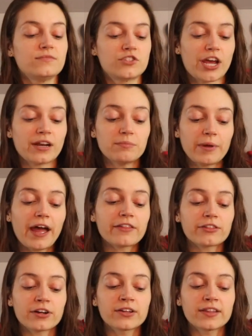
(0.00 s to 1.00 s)
Jed and
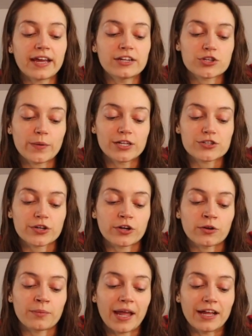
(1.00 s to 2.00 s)
Beth are in the H O H
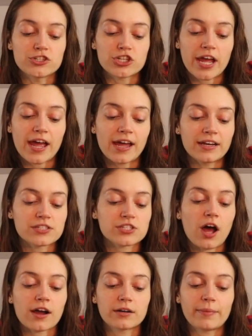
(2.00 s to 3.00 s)
room and Jed is
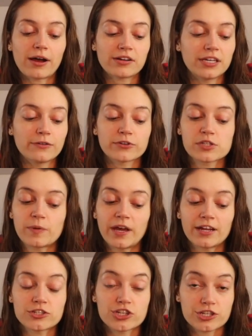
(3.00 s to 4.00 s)
talking about Kiefer's
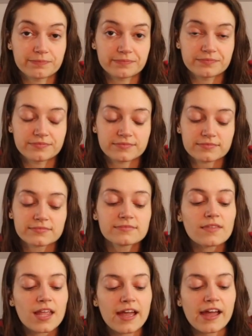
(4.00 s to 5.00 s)
pitch
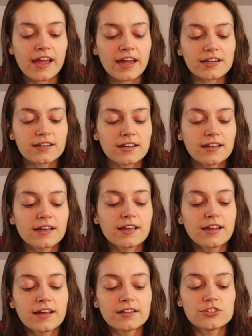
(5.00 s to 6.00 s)
and
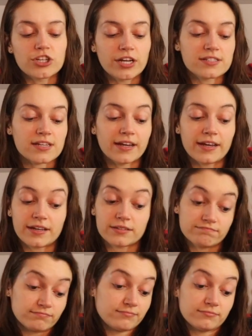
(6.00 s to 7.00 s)
Jed's like,
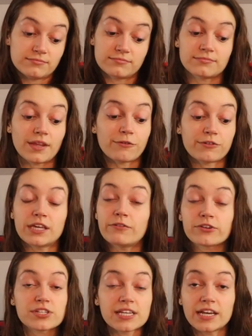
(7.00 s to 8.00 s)
if
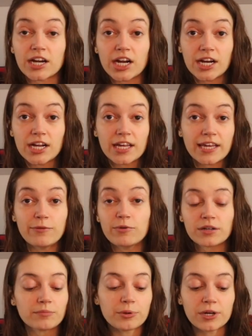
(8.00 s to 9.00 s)
Kiefer's here, he
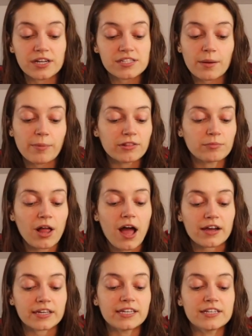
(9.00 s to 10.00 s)
wouldn't put us up on the
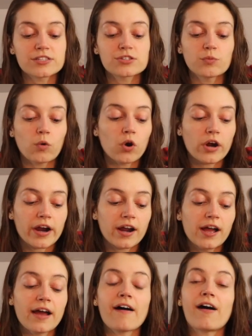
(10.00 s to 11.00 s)
block. He
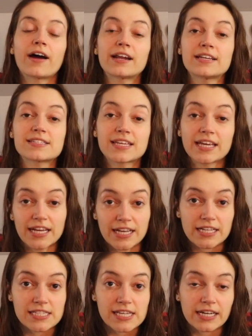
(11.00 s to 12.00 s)
swore on his
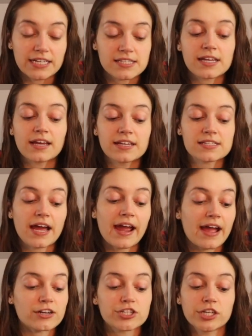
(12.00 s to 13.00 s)
kids. And he says, I
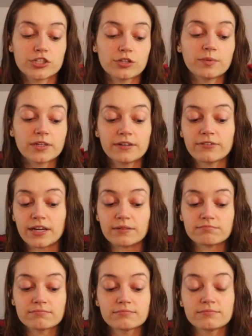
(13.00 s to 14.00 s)
actually do believe
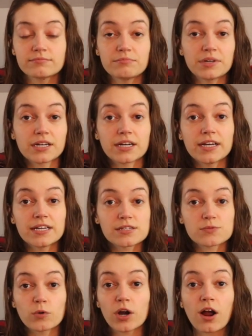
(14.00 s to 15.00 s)
him
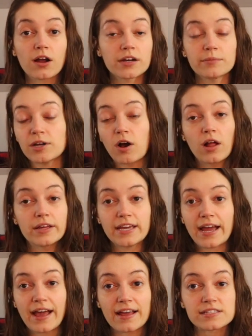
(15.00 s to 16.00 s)
because we're going to be all he
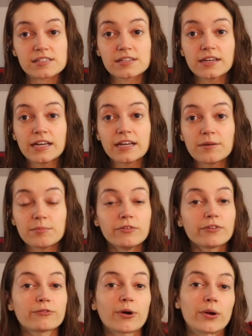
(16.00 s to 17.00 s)
has
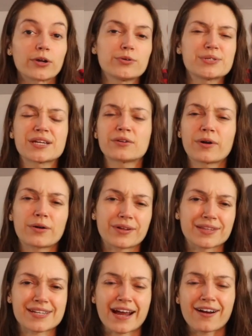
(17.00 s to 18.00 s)
moving forward. Who's he going to work
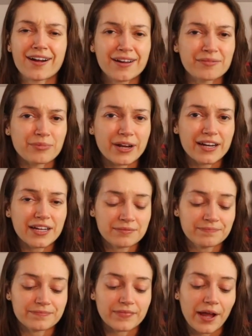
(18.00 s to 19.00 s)
with? Tara and
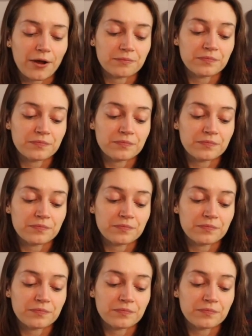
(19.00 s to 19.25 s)
Brayden? No.